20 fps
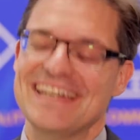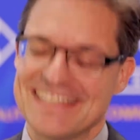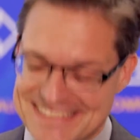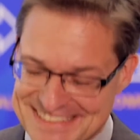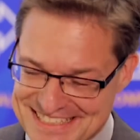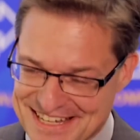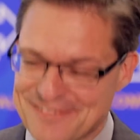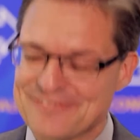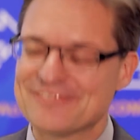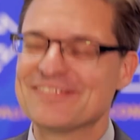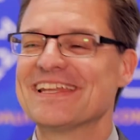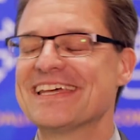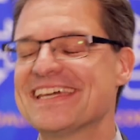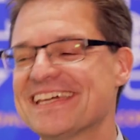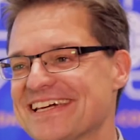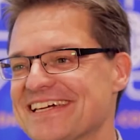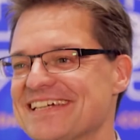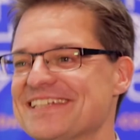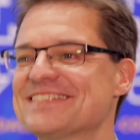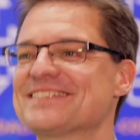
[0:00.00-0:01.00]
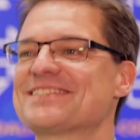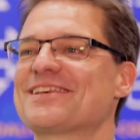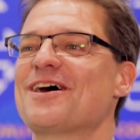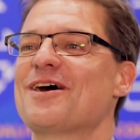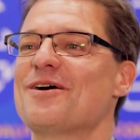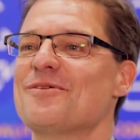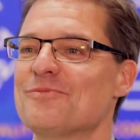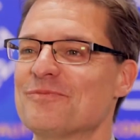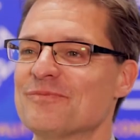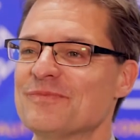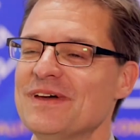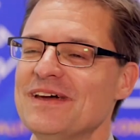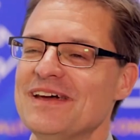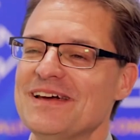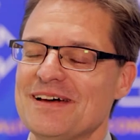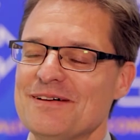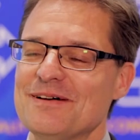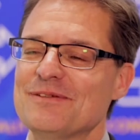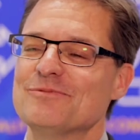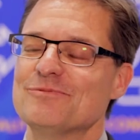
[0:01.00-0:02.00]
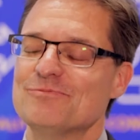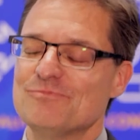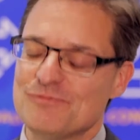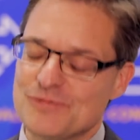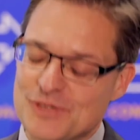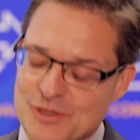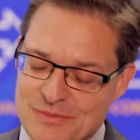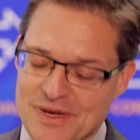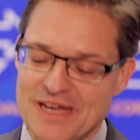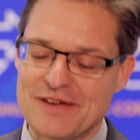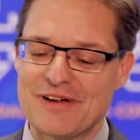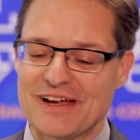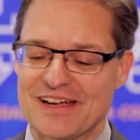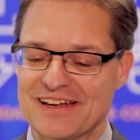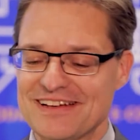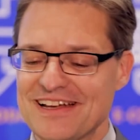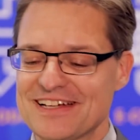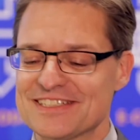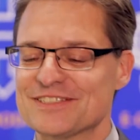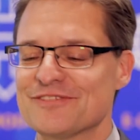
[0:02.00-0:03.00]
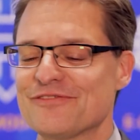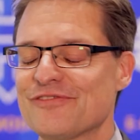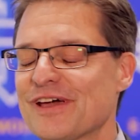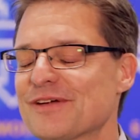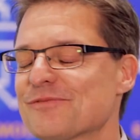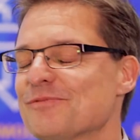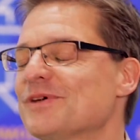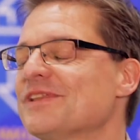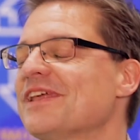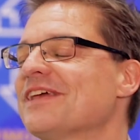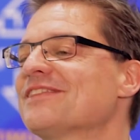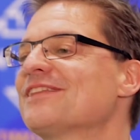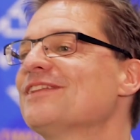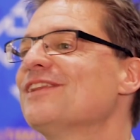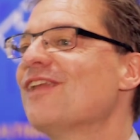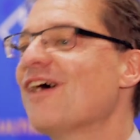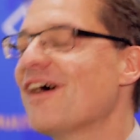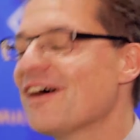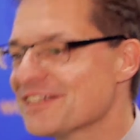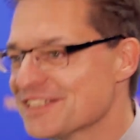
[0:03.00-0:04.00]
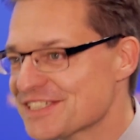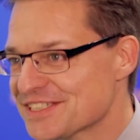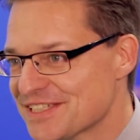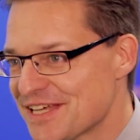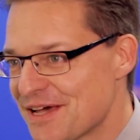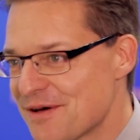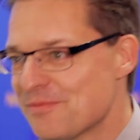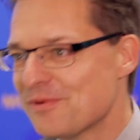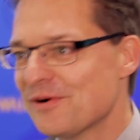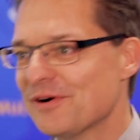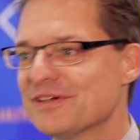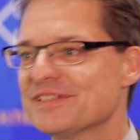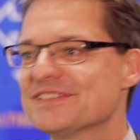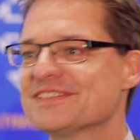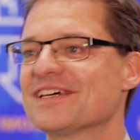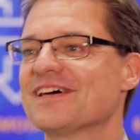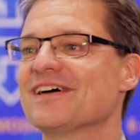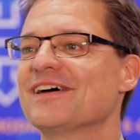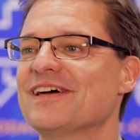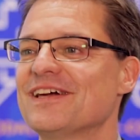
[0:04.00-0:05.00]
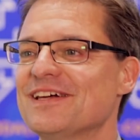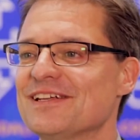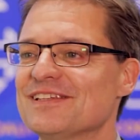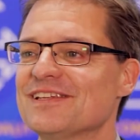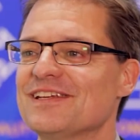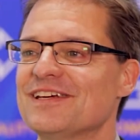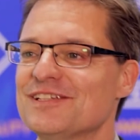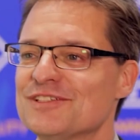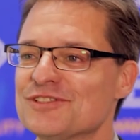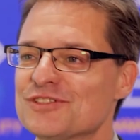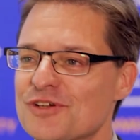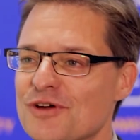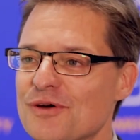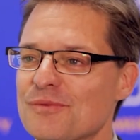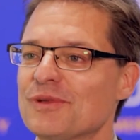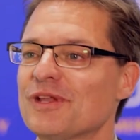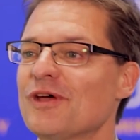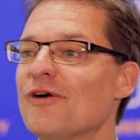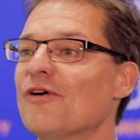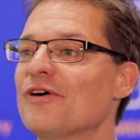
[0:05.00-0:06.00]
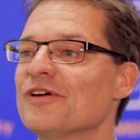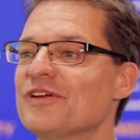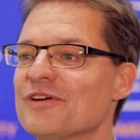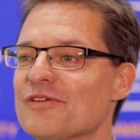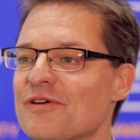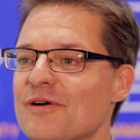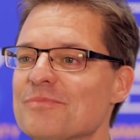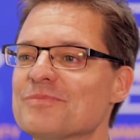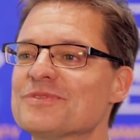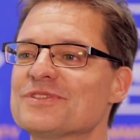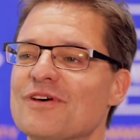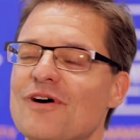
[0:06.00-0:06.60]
It definitely is. You may recognize the fact we're not the largest airport in Germany or Europe,